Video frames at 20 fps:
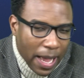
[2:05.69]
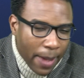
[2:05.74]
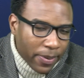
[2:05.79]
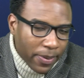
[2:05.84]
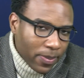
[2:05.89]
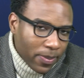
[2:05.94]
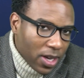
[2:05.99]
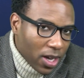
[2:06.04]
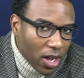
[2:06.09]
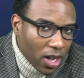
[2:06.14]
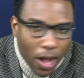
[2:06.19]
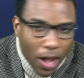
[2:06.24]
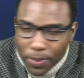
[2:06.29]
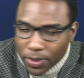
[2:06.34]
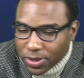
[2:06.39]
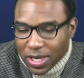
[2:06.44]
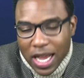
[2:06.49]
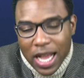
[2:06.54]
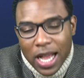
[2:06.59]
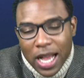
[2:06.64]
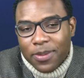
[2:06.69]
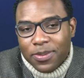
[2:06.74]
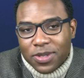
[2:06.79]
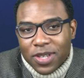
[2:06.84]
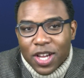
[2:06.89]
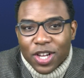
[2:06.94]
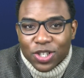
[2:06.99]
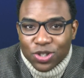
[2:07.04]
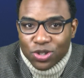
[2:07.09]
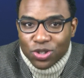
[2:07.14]
Happened to me a couple
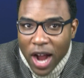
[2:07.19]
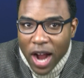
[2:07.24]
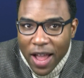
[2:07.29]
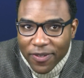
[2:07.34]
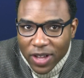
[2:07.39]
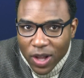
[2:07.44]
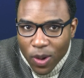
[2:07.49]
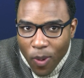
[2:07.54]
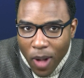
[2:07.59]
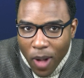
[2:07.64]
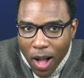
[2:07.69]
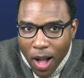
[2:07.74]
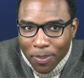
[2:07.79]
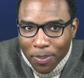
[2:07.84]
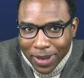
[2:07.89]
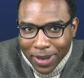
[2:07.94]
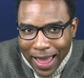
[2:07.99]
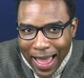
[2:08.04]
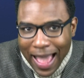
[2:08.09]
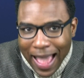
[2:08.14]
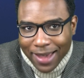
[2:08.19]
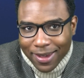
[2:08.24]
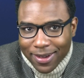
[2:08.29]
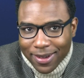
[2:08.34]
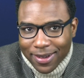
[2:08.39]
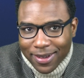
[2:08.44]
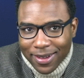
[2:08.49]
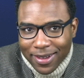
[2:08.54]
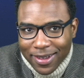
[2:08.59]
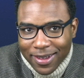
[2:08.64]
times, driving while
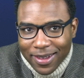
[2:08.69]
black.